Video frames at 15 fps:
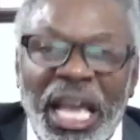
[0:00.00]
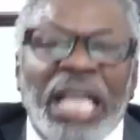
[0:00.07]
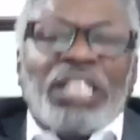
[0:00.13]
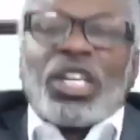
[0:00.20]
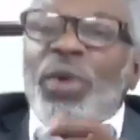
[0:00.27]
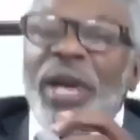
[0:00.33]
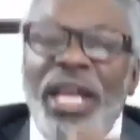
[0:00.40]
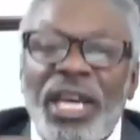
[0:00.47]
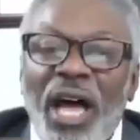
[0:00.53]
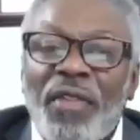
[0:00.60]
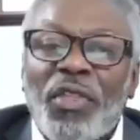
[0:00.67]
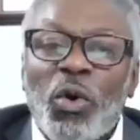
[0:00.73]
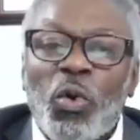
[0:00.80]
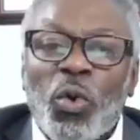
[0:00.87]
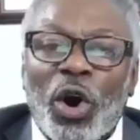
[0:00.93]
So in
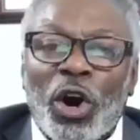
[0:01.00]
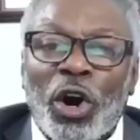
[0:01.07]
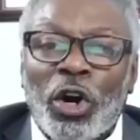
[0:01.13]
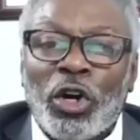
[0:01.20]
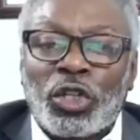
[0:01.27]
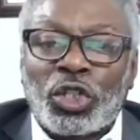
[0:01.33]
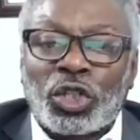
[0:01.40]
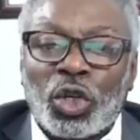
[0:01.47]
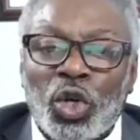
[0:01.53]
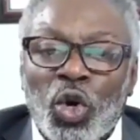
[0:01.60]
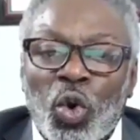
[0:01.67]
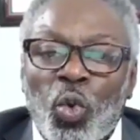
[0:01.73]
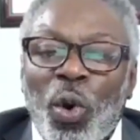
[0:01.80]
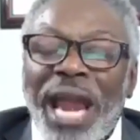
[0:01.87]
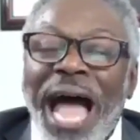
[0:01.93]
other words,
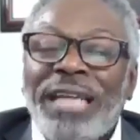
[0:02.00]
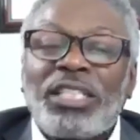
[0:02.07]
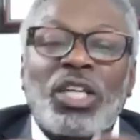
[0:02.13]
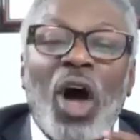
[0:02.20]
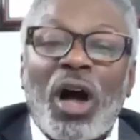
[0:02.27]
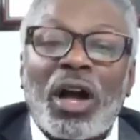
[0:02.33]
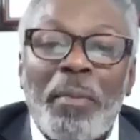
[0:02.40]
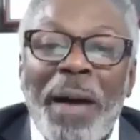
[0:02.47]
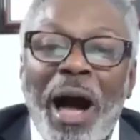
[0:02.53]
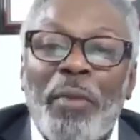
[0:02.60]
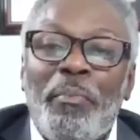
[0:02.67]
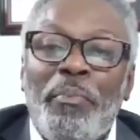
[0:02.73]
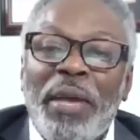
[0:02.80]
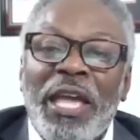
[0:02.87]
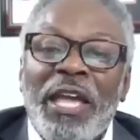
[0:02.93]
when I talk
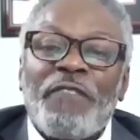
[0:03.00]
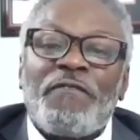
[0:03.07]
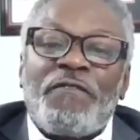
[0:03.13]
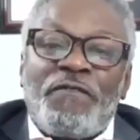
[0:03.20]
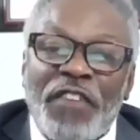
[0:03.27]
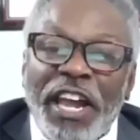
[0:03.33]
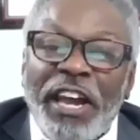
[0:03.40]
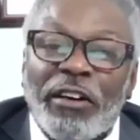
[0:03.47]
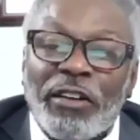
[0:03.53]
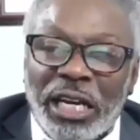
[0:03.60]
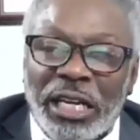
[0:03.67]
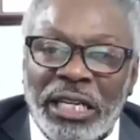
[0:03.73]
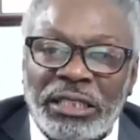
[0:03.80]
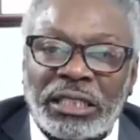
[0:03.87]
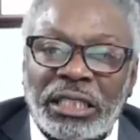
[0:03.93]
about being
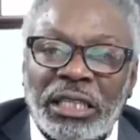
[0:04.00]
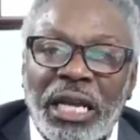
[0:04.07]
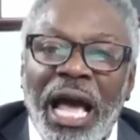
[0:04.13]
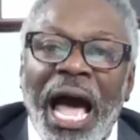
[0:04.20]
fearless,